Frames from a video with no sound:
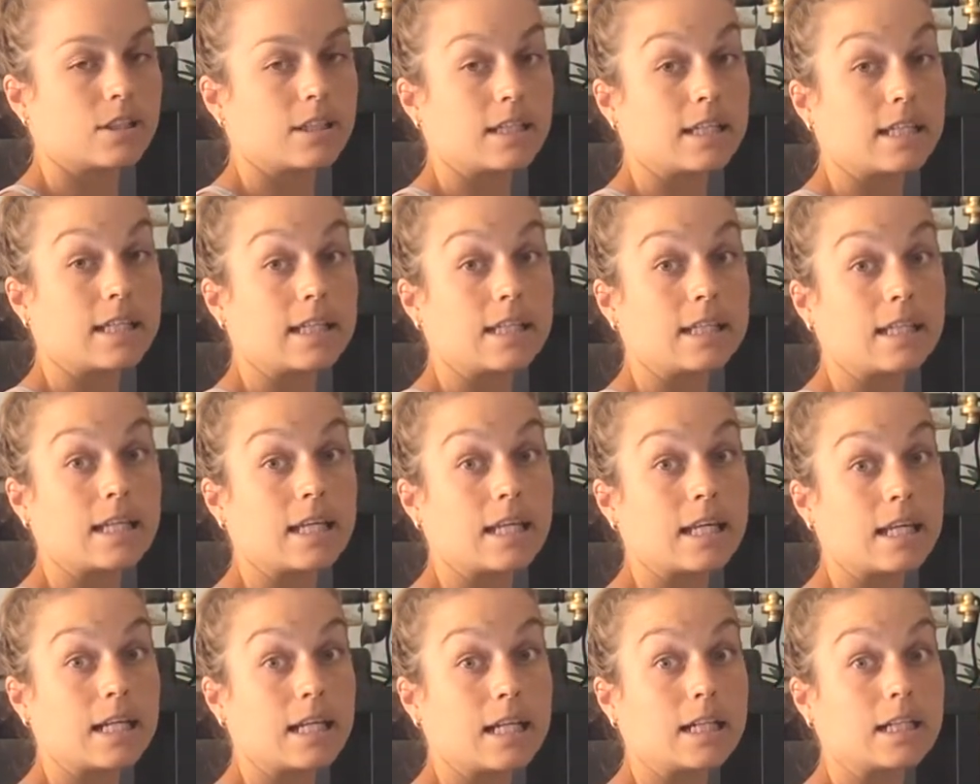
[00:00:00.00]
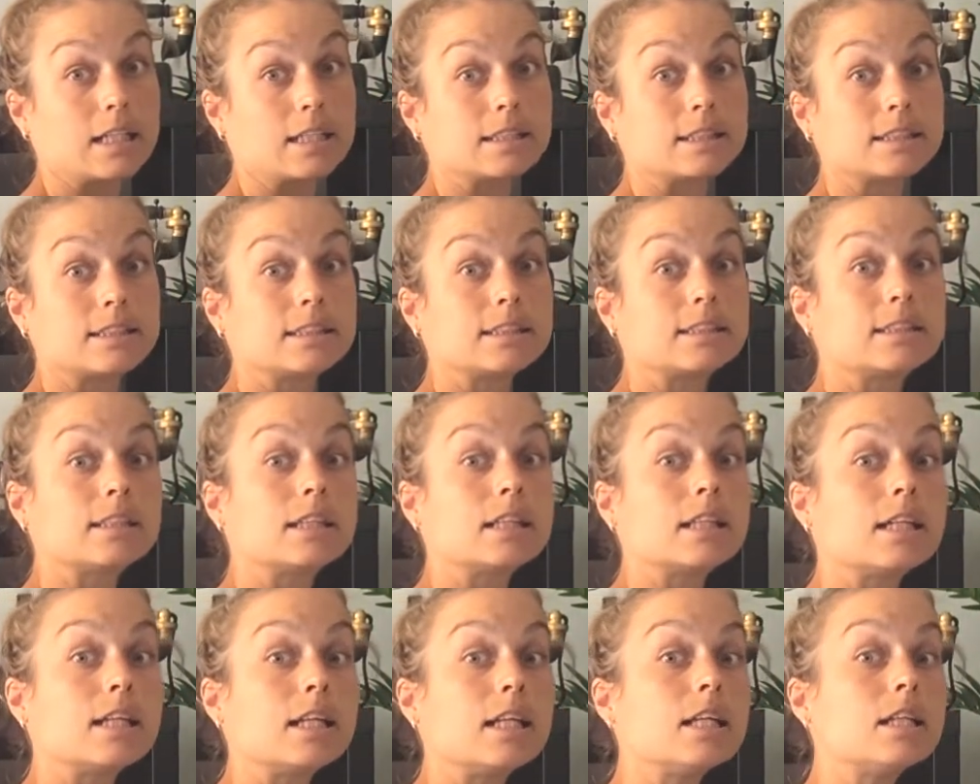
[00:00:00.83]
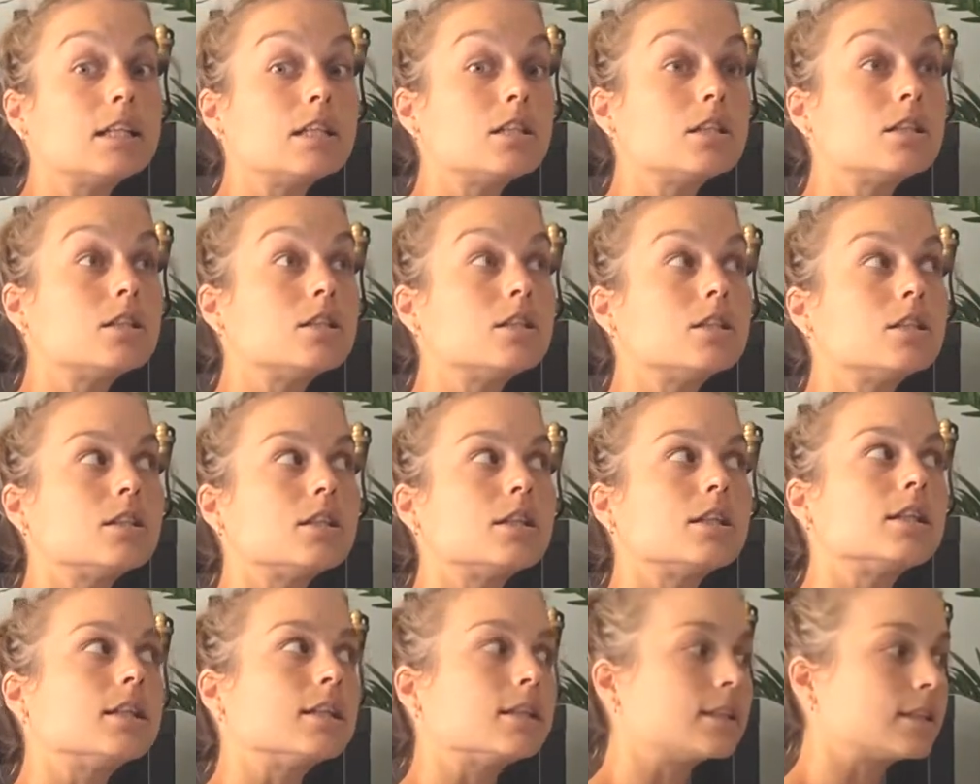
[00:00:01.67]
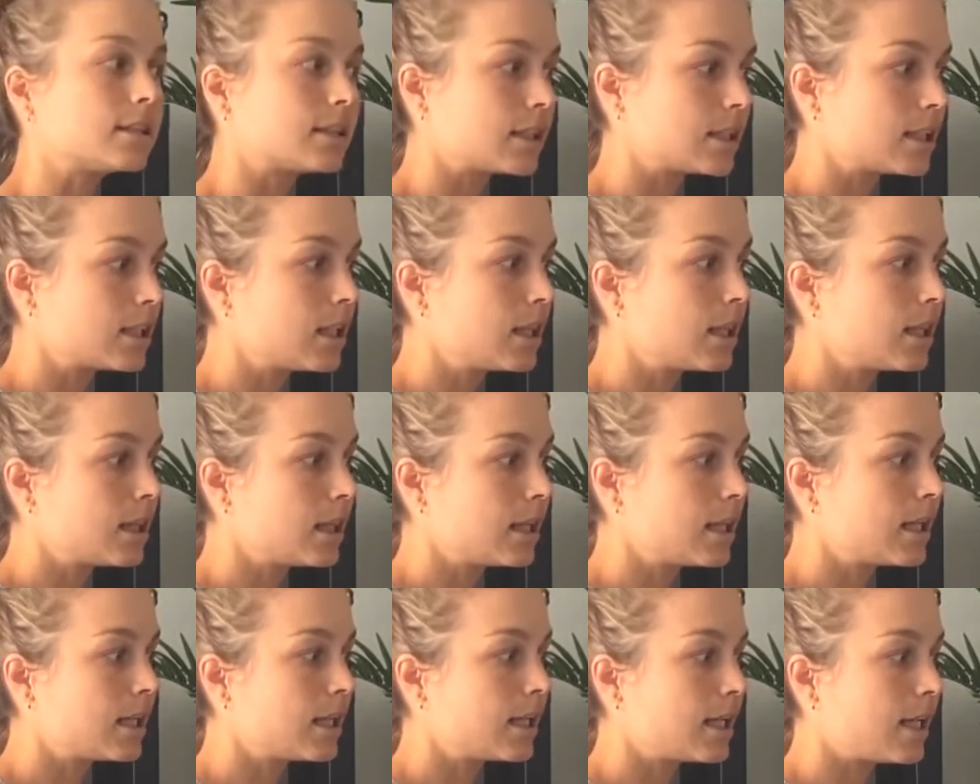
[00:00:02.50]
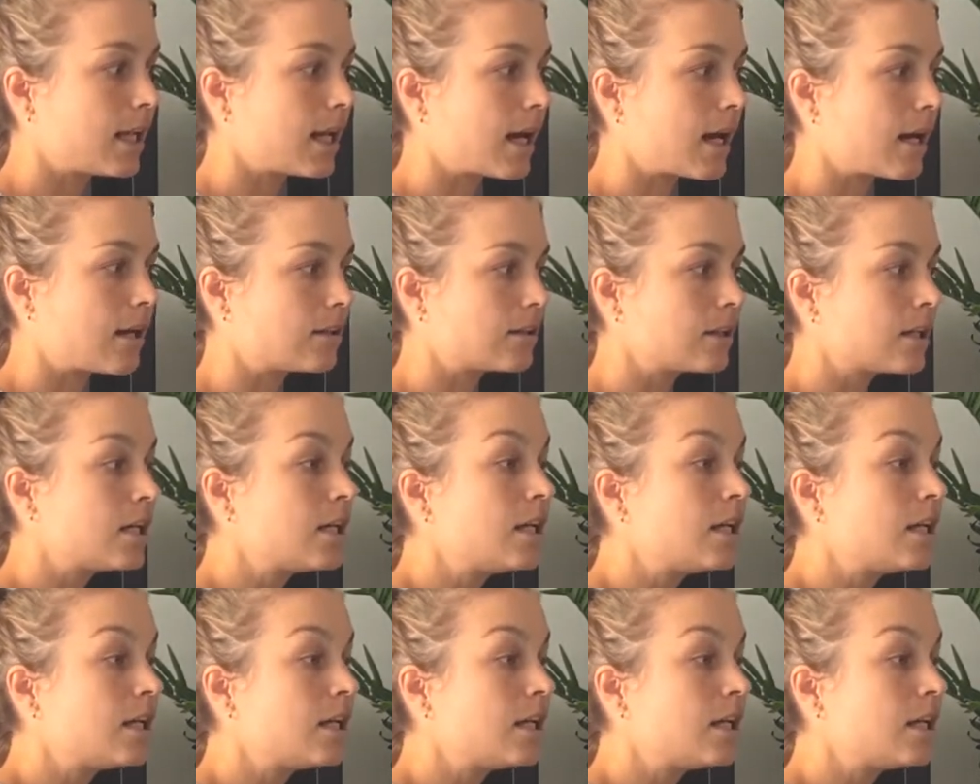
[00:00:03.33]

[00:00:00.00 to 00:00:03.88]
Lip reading: Inhale, suck it in, exhale, let it out.